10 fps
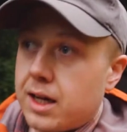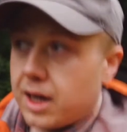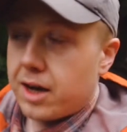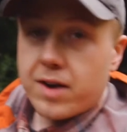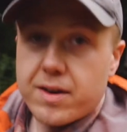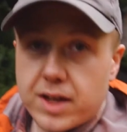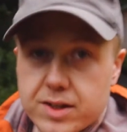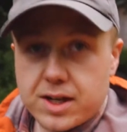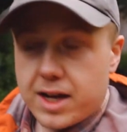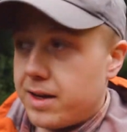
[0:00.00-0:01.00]
I arrived last
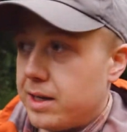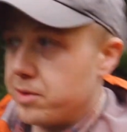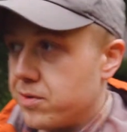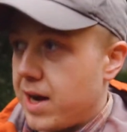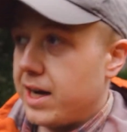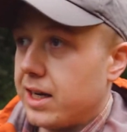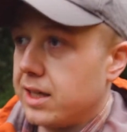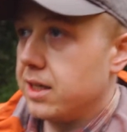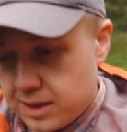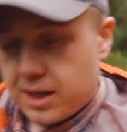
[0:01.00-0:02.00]
night, it was raining.
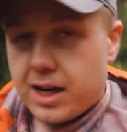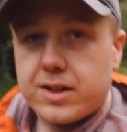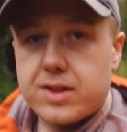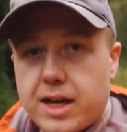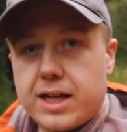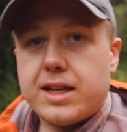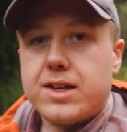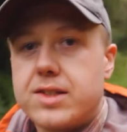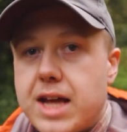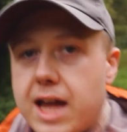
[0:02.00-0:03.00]
I decided
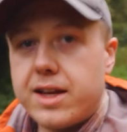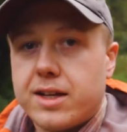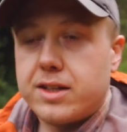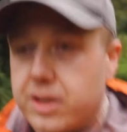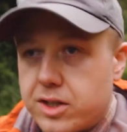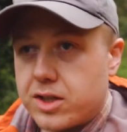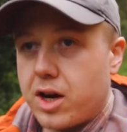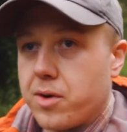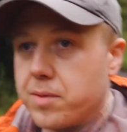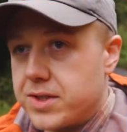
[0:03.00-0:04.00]
instead to just
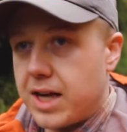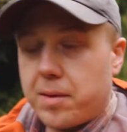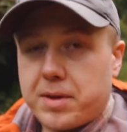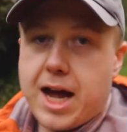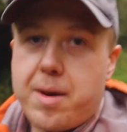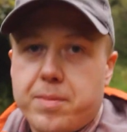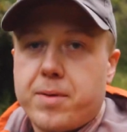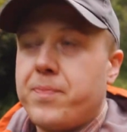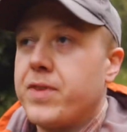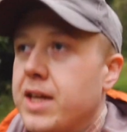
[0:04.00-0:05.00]
go and set up camp.
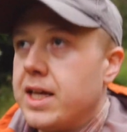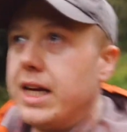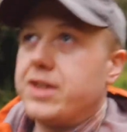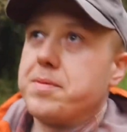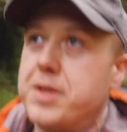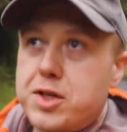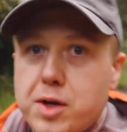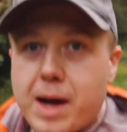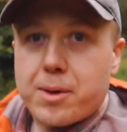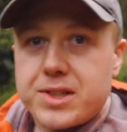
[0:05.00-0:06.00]
It took me 2
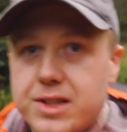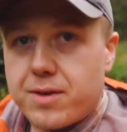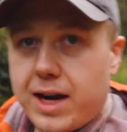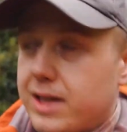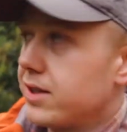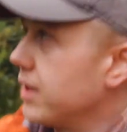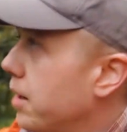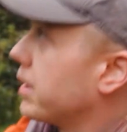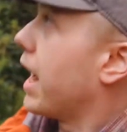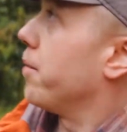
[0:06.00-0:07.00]
hours in the rain to set up
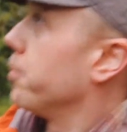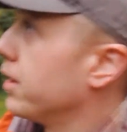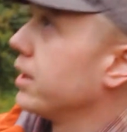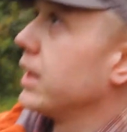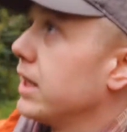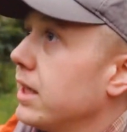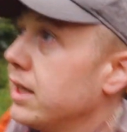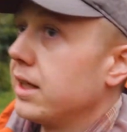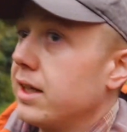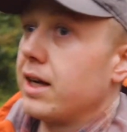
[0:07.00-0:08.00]
camp.
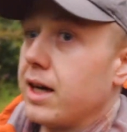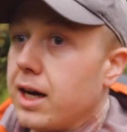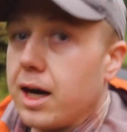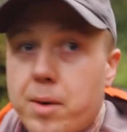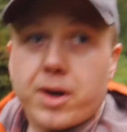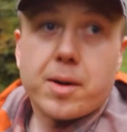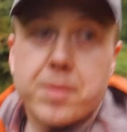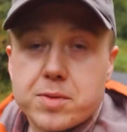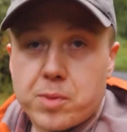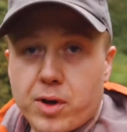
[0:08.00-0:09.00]
I woke up
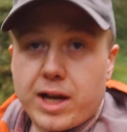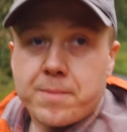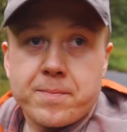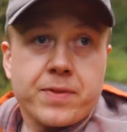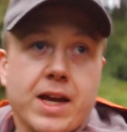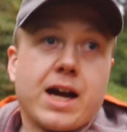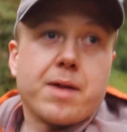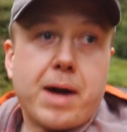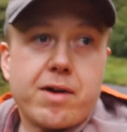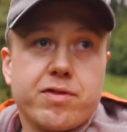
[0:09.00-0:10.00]
this morning at
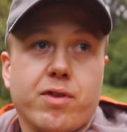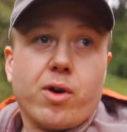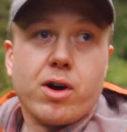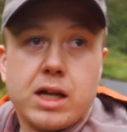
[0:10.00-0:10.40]
about 4.